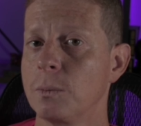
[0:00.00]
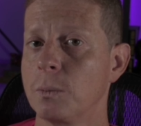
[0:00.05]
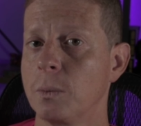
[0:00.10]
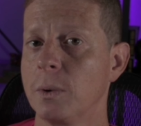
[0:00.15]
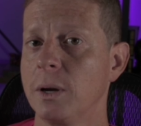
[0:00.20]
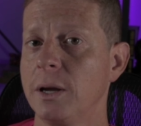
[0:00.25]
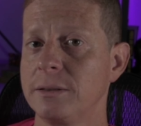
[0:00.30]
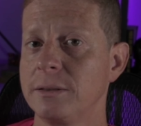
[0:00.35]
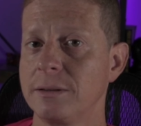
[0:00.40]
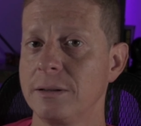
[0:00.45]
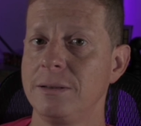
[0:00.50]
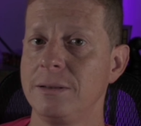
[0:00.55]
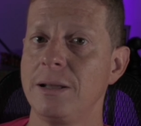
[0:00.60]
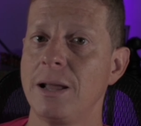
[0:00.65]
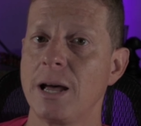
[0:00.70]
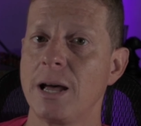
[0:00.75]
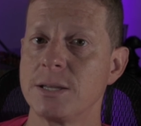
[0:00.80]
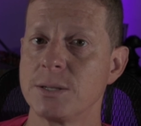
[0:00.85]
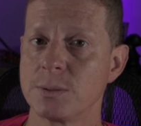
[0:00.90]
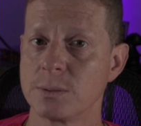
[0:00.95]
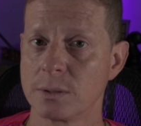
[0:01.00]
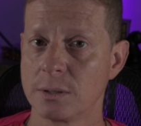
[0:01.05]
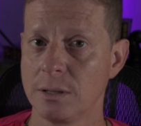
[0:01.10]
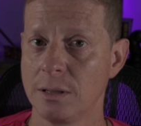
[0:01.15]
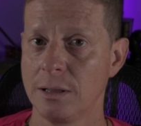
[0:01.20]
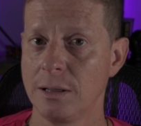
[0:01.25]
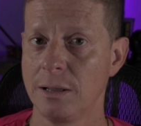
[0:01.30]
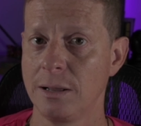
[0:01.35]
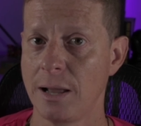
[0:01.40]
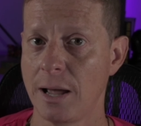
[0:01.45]
with natural
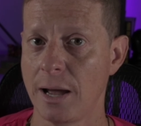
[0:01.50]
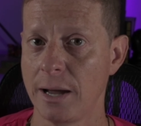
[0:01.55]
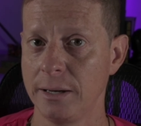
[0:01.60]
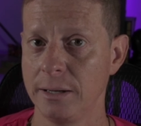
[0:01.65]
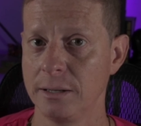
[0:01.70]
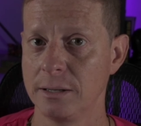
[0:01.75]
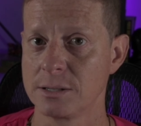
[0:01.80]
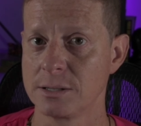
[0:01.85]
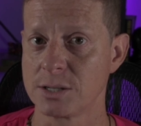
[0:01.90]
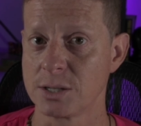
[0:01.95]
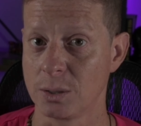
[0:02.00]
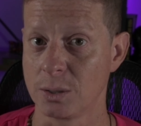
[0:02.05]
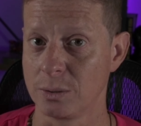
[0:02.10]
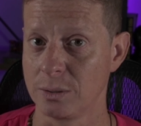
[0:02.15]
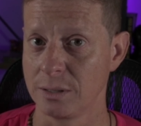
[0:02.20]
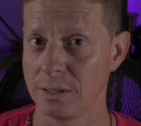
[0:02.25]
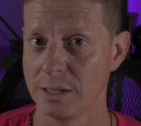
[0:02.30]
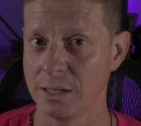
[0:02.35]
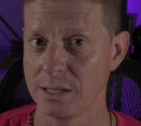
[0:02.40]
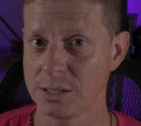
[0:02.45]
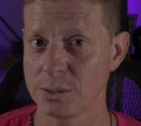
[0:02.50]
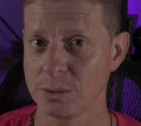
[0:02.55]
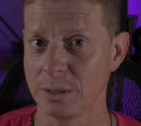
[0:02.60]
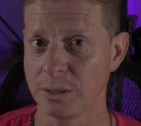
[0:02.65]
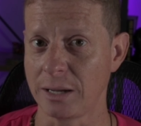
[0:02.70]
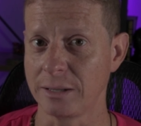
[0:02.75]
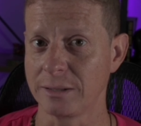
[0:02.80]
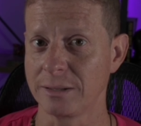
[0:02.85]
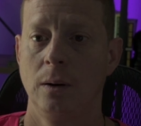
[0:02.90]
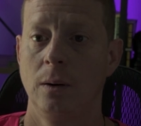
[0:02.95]
lighting. So let's do that.